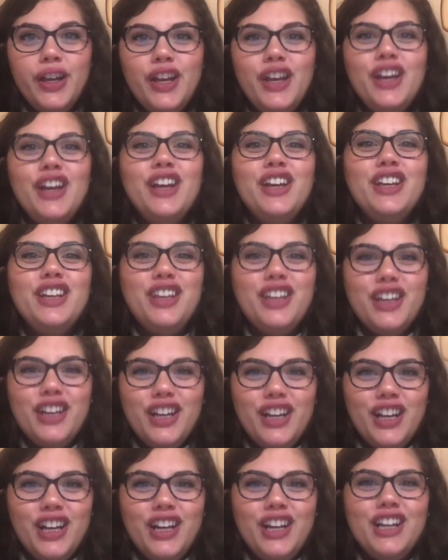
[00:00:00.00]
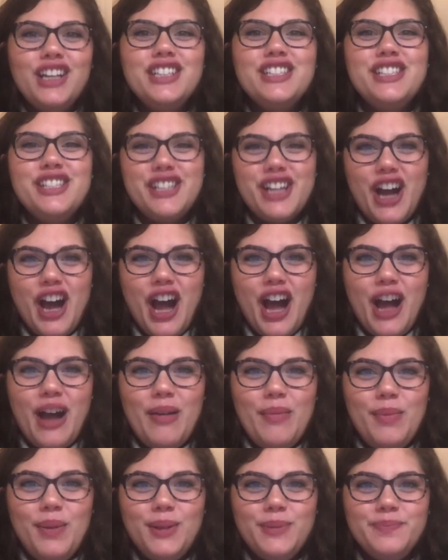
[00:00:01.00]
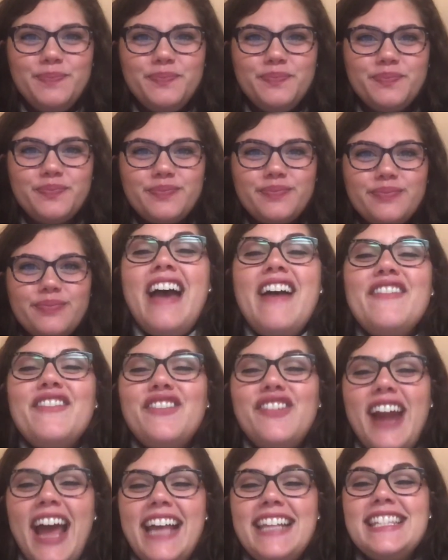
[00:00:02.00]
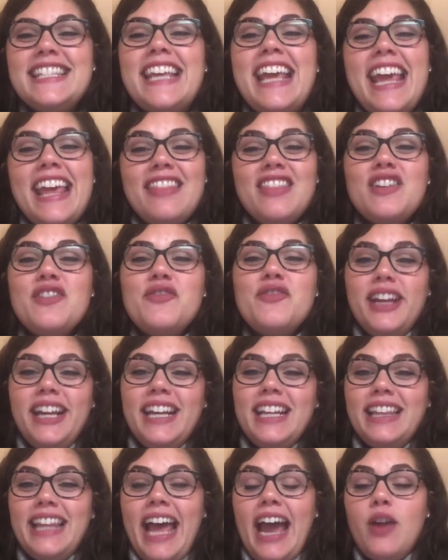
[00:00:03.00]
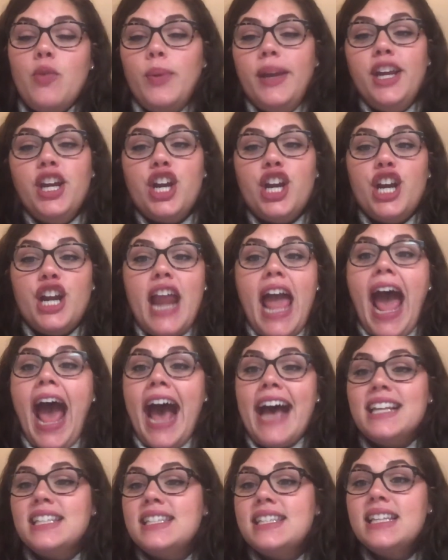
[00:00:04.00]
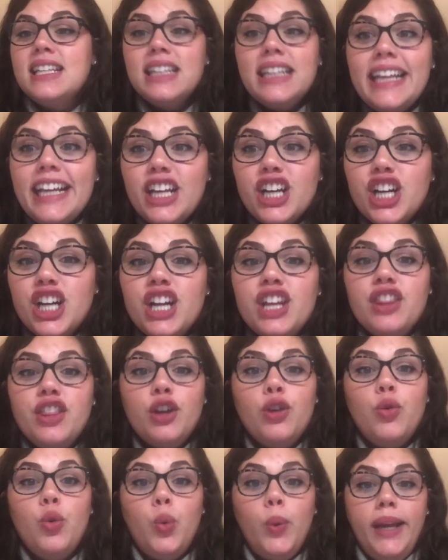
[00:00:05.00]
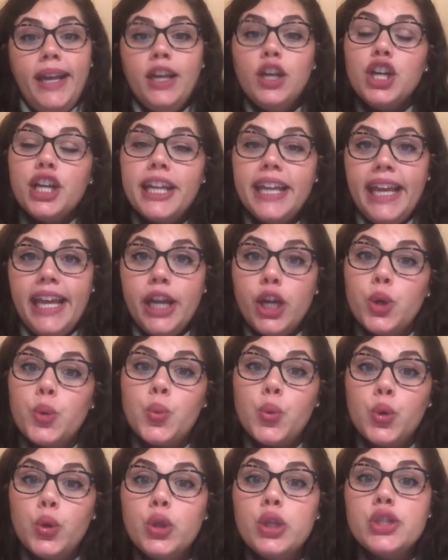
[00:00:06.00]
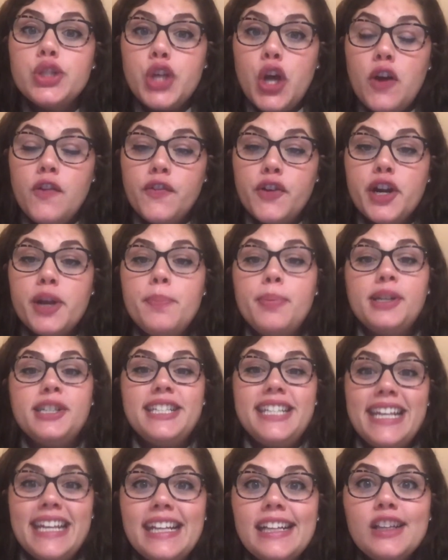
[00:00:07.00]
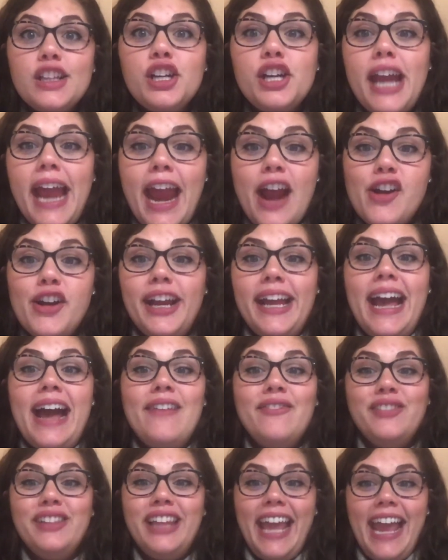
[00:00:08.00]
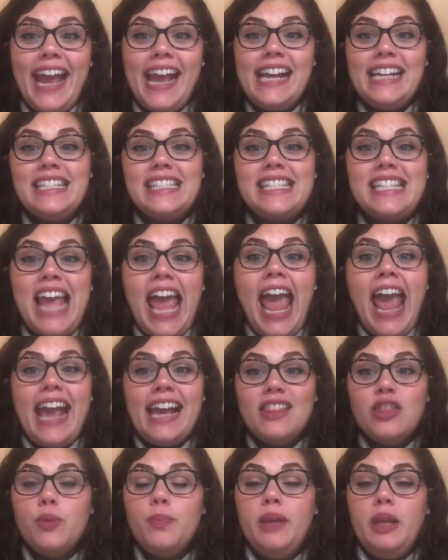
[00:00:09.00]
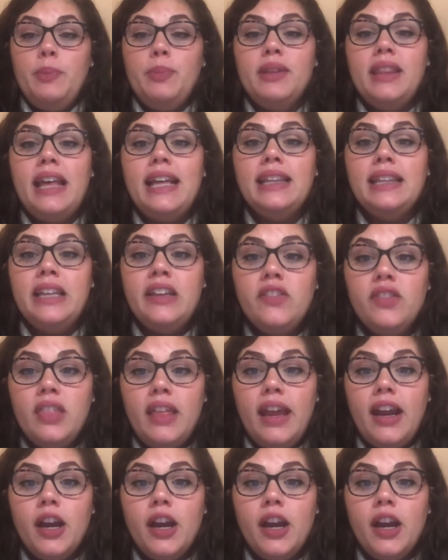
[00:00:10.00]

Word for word: Good job. Friends, in the read aloud, we heard as the leader, the queen or king rules over a particular area of land and the people that live there.